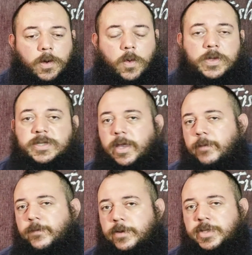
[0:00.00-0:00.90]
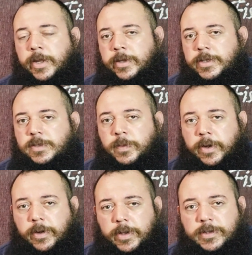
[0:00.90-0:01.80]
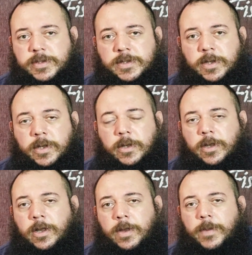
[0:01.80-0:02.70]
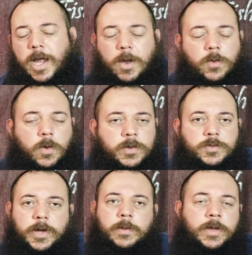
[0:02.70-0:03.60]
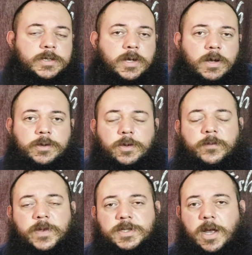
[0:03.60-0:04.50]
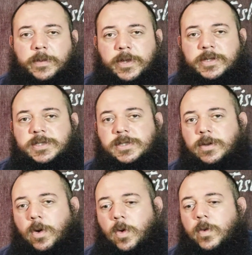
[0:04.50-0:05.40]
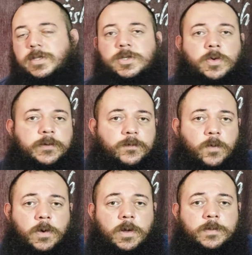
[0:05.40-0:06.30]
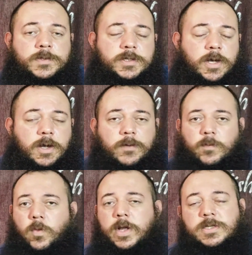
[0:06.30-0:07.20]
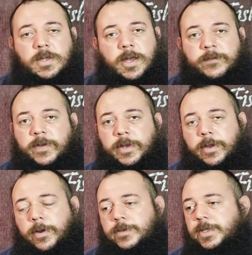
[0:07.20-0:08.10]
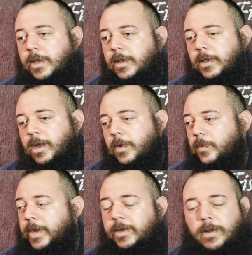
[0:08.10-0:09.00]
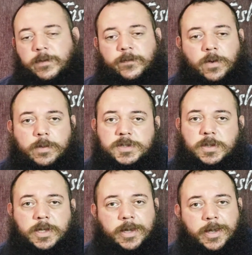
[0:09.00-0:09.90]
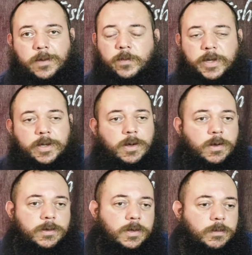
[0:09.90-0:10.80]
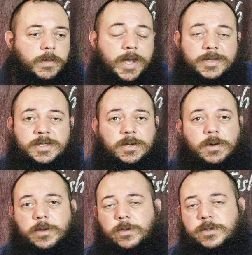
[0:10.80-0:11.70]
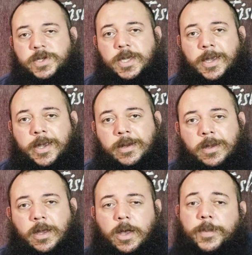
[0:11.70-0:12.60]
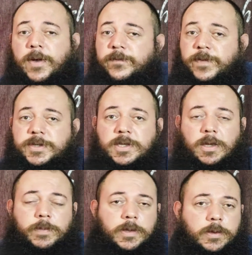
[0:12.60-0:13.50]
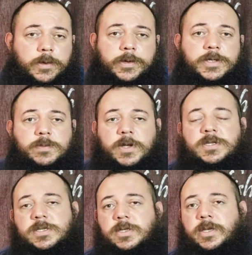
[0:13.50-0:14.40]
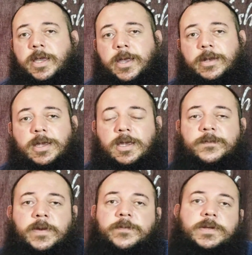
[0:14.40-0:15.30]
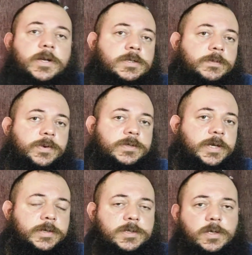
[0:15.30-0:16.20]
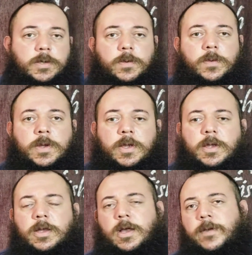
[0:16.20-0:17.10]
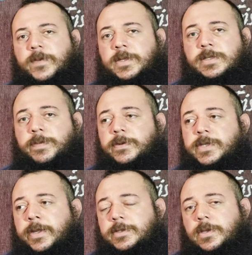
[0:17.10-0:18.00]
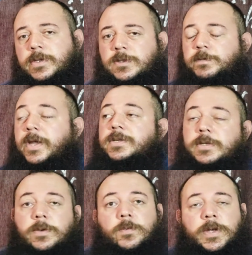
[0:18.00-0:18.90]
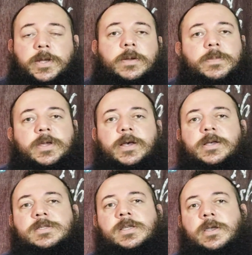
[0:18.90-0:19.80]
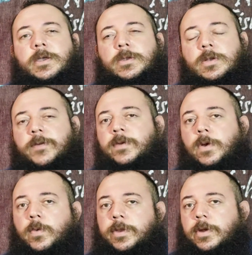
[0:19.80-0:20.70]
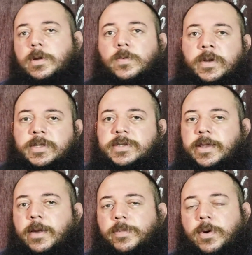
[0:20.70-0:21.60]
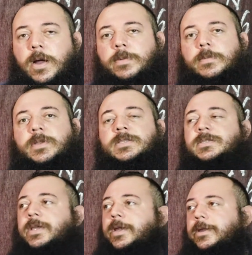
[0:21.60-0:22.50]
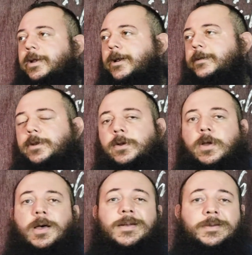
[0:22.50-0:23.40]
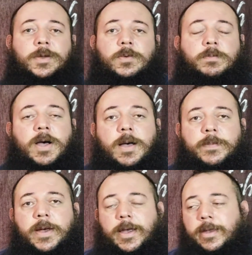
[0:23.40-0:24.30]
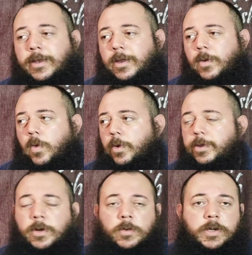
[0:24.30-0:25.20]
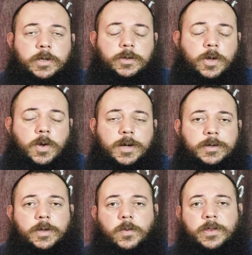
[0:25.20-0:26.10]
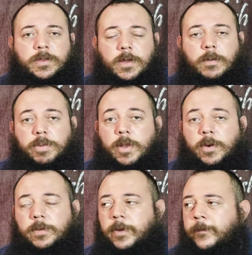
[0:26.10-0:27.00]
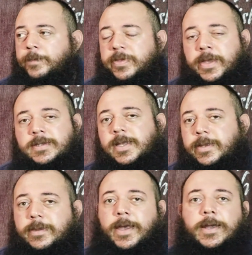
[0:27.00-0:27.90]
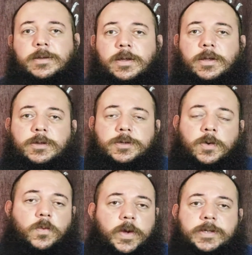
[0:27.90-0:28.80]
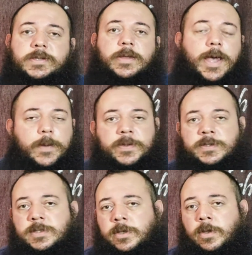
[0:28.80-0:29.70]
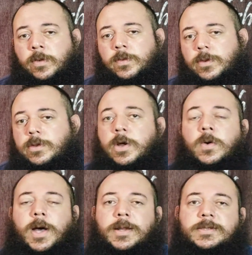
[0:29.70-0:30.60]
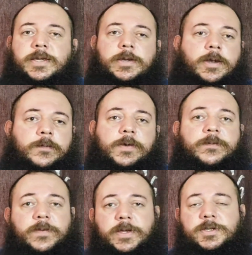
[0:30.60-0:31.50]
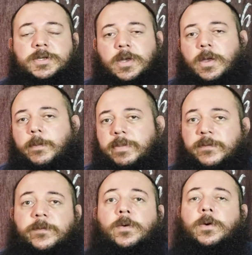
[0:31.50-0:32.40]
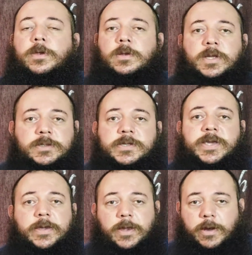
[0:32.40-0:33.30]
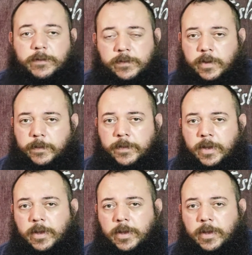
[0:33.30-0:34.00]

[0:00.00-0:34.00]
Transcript: Always get first-hand experience. I would always recommend to a new fish hobbyist, always join forums, watch a lot of videos, read all the forums you can, read all the magazine articles you can about fish keeping. Learn as much as you can, even if it doesn't pertain to you. If it doesn't pertain to you, especially read it, because you never know when you're going to run into that problem. Let's say you don't know how to deal with popeye, or you don't know how to deal with bloat, things like that. Don't wait till it happens to you. Know how to take care of your fish before you need to take care of them.